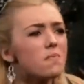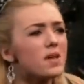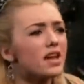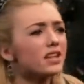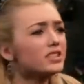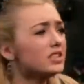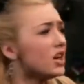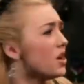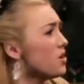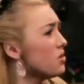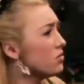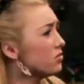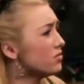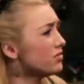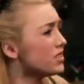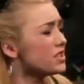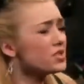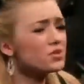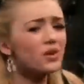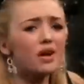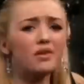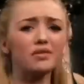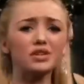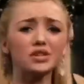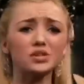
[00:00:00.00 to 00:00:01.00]
Hello?
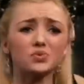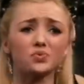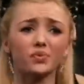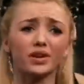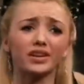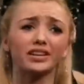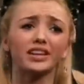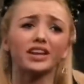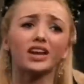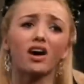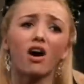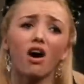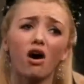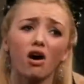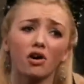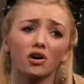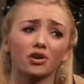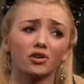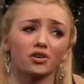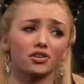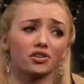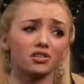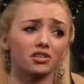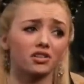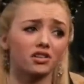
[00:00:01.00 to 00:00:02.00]
This ground is really
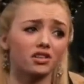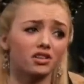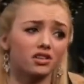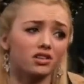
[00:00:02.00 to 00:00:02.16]
hard.